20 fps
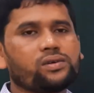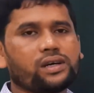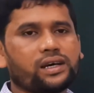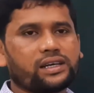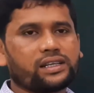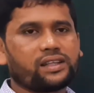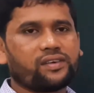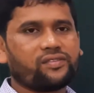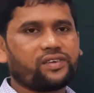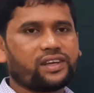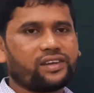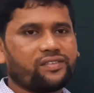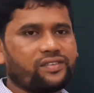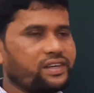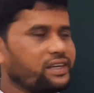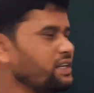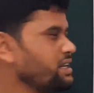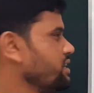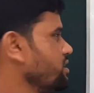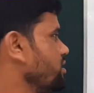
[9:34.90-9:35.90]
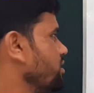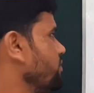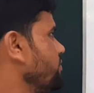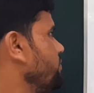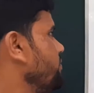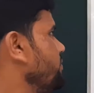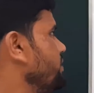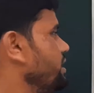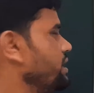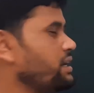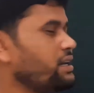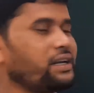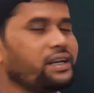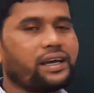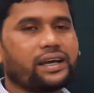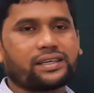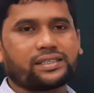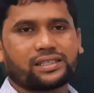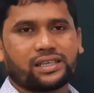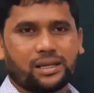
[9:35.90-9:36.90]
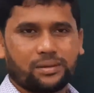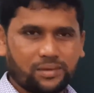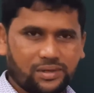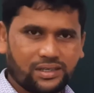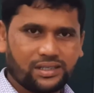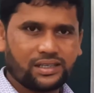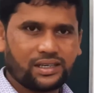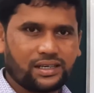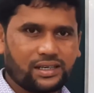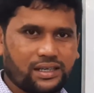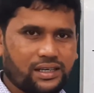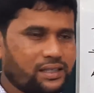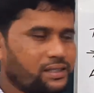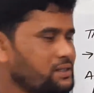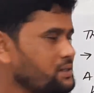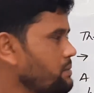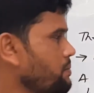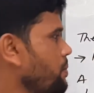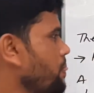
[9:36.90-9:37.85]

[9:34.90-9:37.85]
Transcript: at the very beginning of an exclamatory sentence,